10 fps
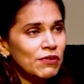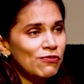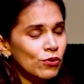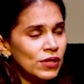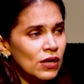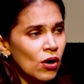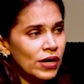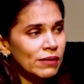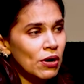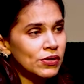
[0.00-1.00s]
before the
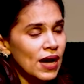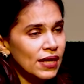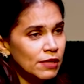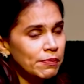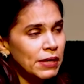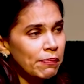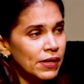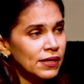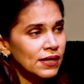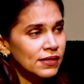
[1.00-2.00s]
Lord about other
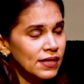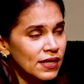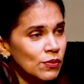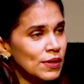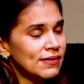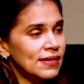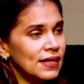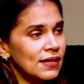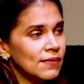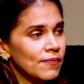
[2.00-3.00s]
people
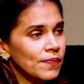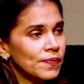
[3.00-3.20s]
continuously,